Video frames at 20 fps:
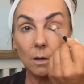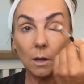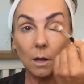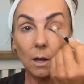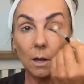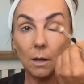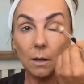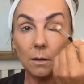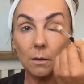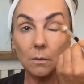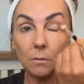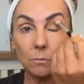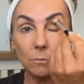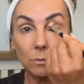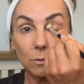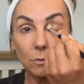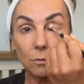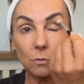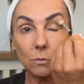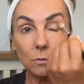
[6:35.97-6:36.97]
And
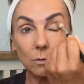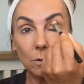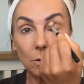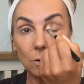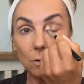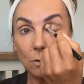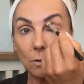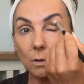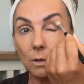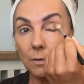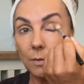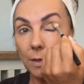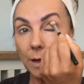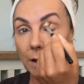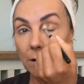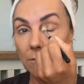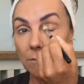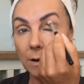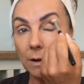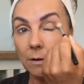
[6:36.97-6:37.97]
we're just going to colour
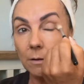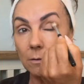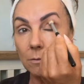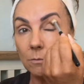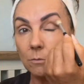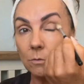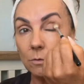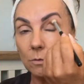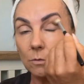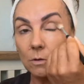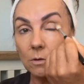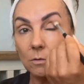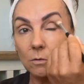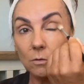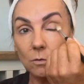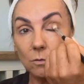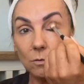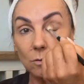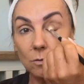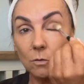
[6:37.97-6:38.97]
that round. This
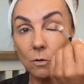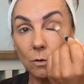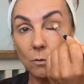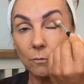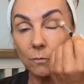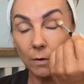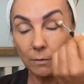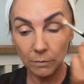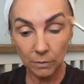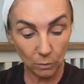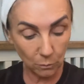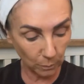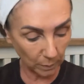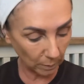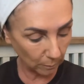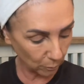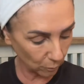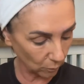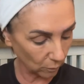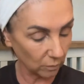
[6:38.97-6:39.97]
is just a very
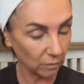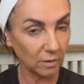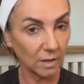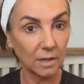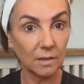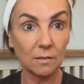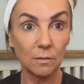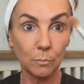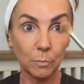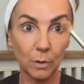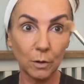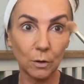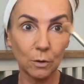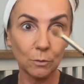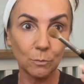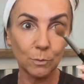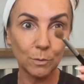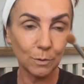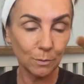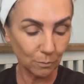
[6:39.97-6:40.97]
quick process
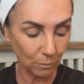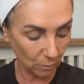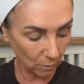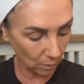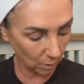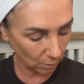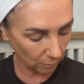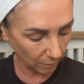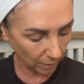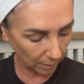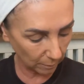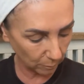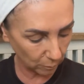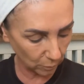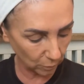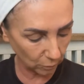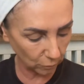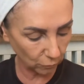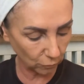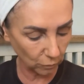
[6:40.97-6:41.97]
because we're using the correct
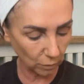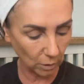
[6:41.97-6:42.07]
brush.